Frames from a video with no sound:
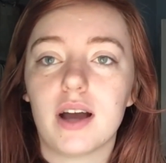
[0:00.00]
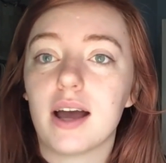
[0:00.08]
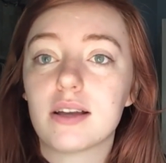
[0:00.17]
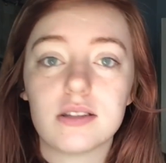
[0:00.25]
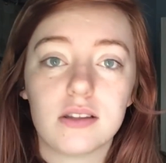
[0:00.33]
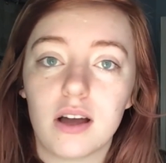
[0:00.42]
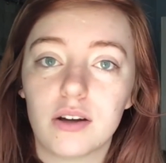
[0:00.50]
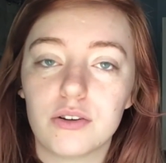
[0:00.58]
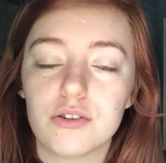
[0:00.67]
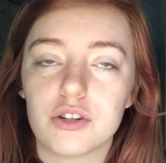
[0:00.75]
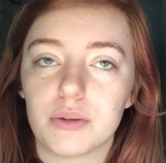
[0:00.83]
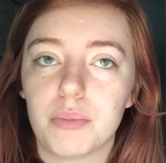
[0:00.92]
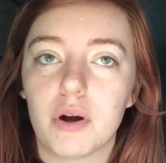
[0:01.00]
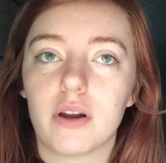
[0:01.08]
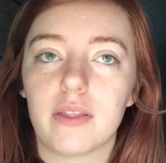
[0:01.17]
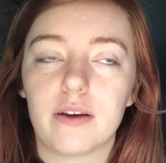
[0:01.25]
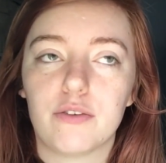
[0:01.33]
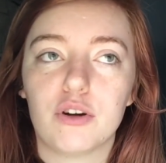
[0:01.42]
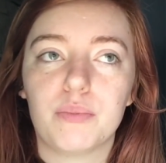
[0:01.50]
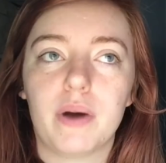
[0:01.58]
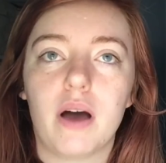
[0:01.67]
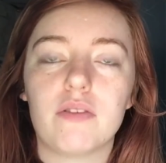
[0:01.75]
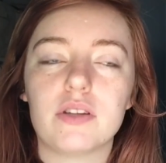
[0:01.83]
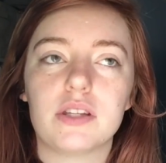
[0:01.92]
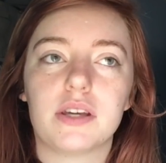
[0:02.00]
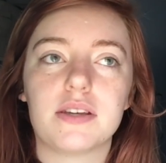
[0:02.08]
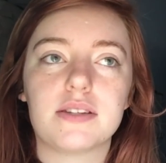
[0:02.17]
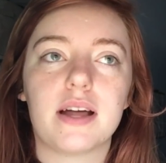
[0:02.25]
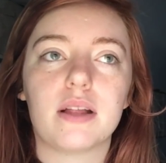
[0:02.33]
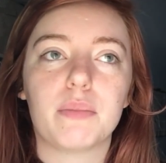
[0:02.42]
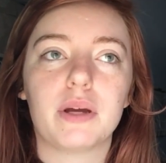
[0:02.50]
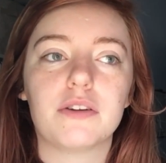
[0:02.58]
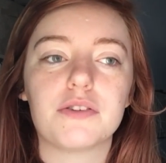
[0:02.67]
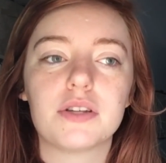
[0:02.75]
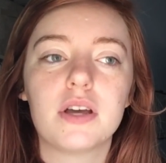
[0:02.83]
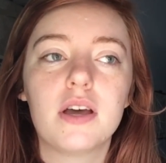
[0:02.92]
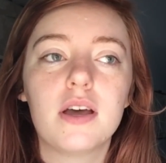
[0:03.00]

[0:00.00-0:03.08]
axolotls are part of that group, obviously as salamanders,